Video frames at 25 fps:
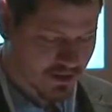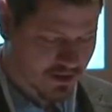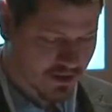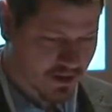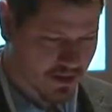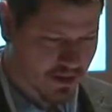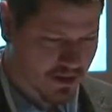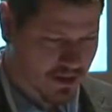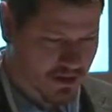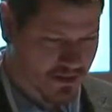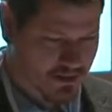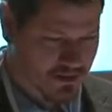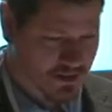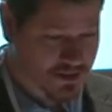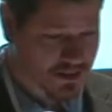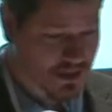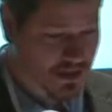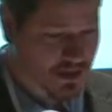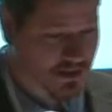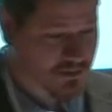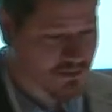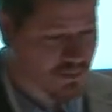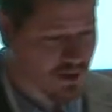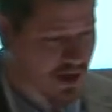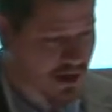The
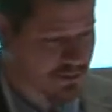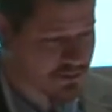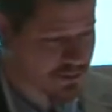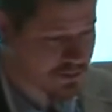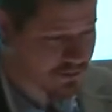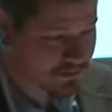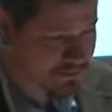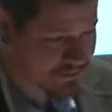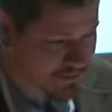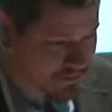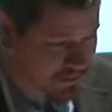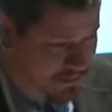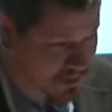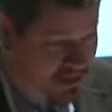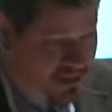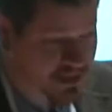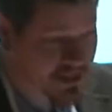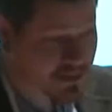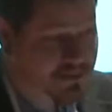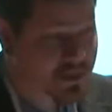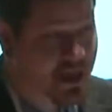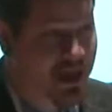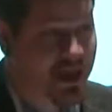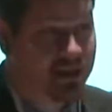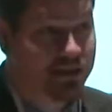second problem, in
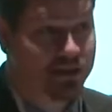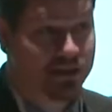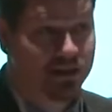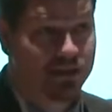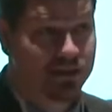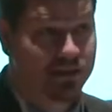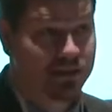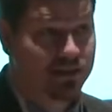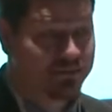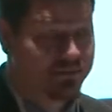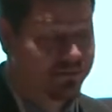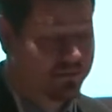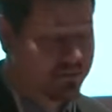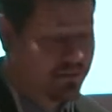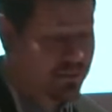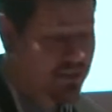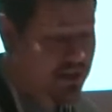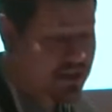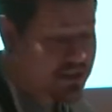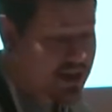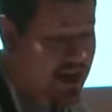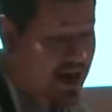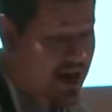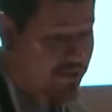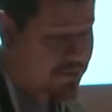some cases,
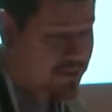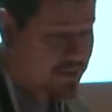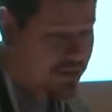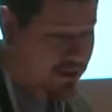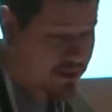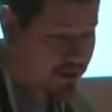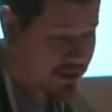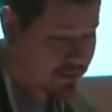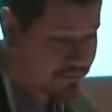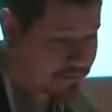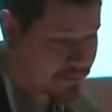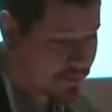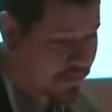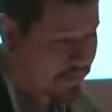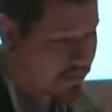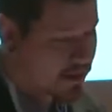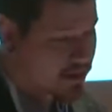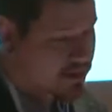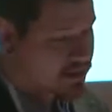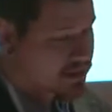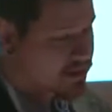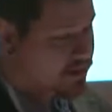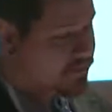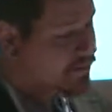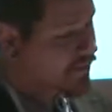is apathy.
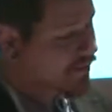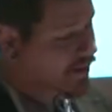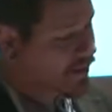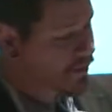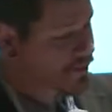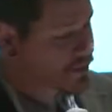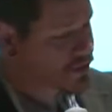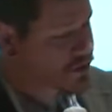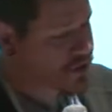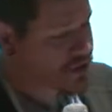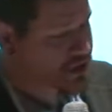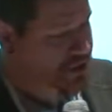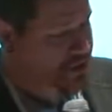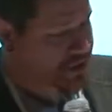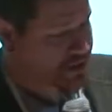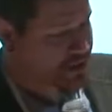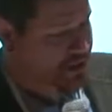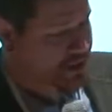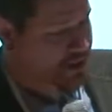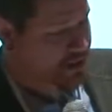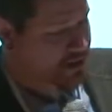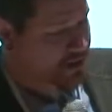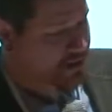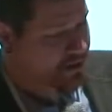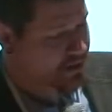Some developers just
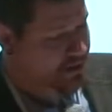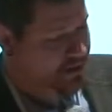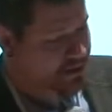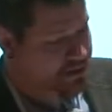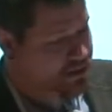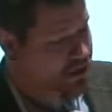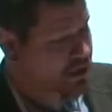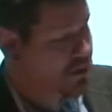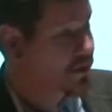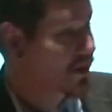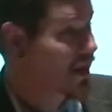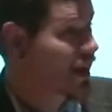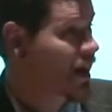don't